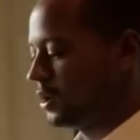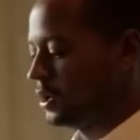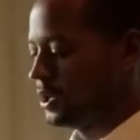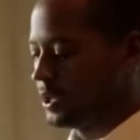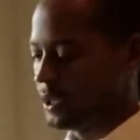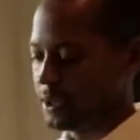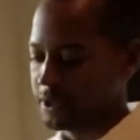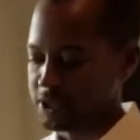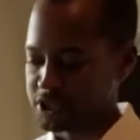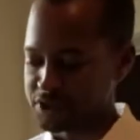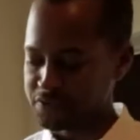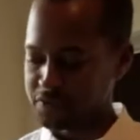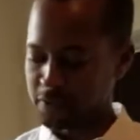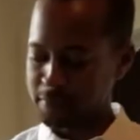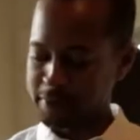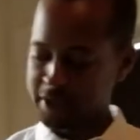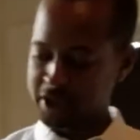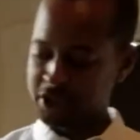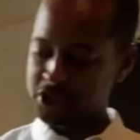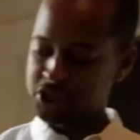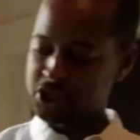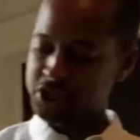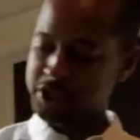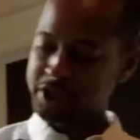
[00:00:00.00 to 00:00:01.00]
This is from
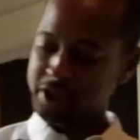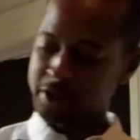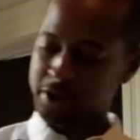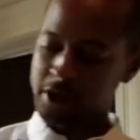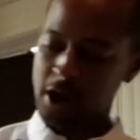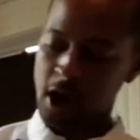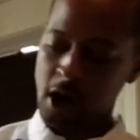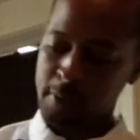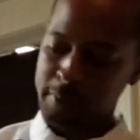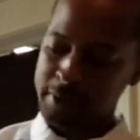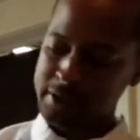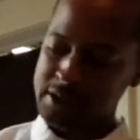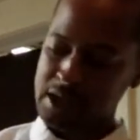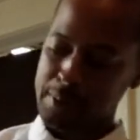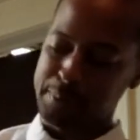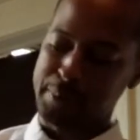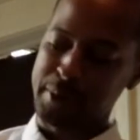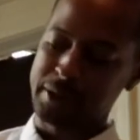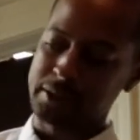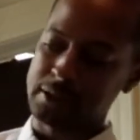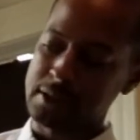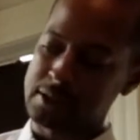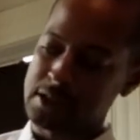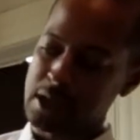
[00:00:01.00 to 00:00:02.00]
Engineered Garments. I
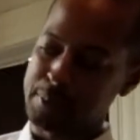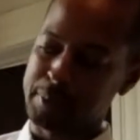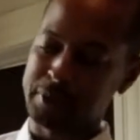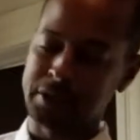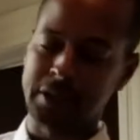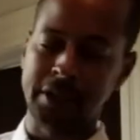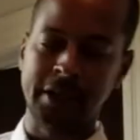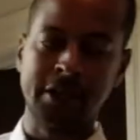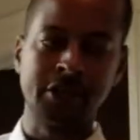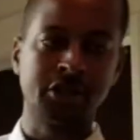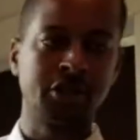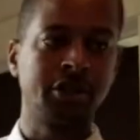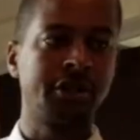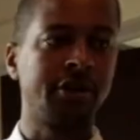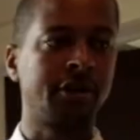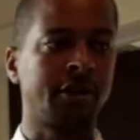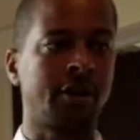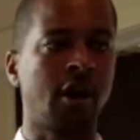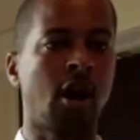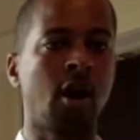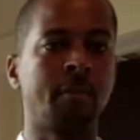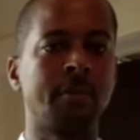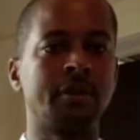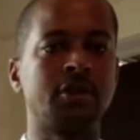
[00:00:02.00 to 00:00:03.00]
picked this up at the Engineered
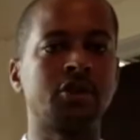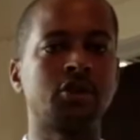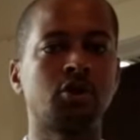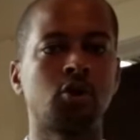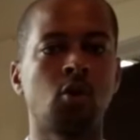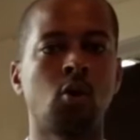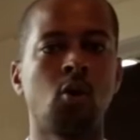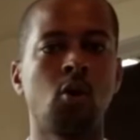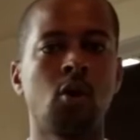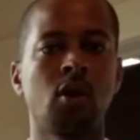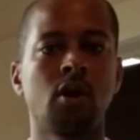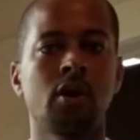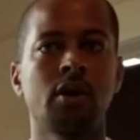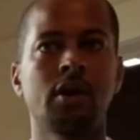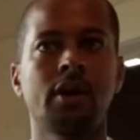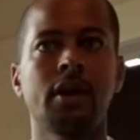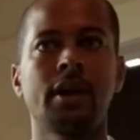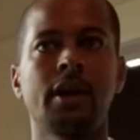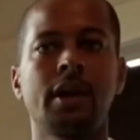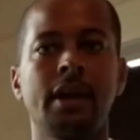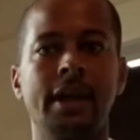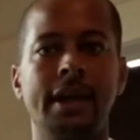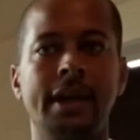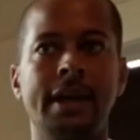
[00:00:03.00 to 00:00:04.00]
Garments store
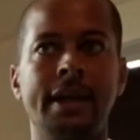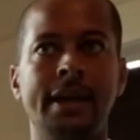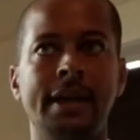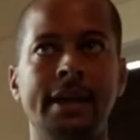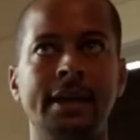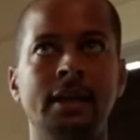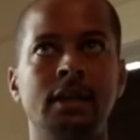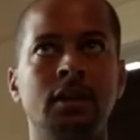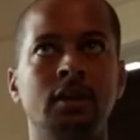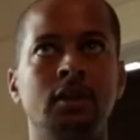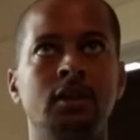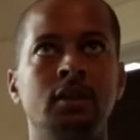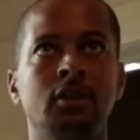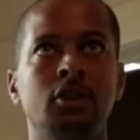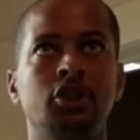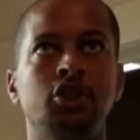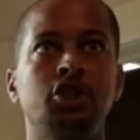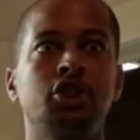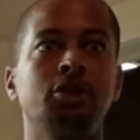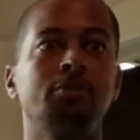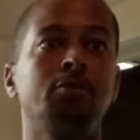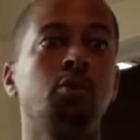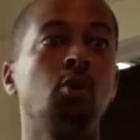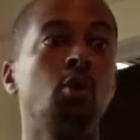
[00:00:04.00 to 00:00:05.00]
in
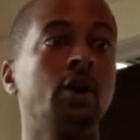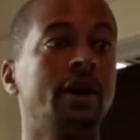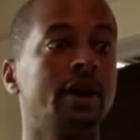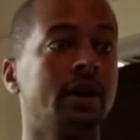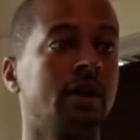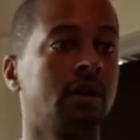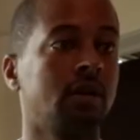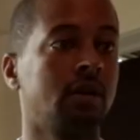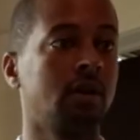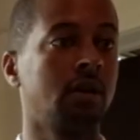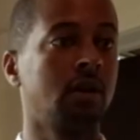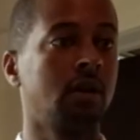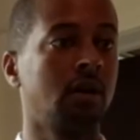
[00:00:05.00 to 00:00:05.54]
Shibuya